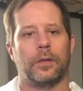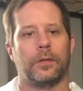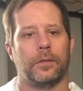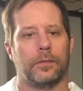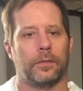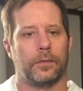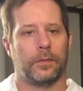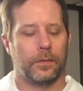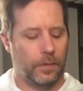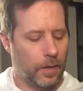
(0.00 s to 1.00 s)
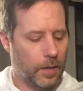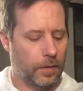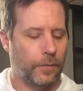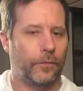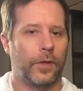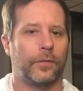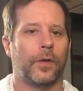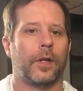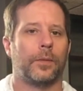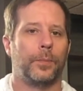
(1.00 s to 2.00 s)
and then the fifth
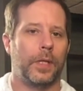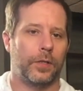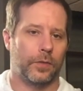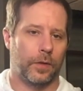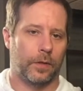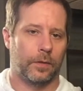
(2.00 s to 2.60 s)
fret of the B string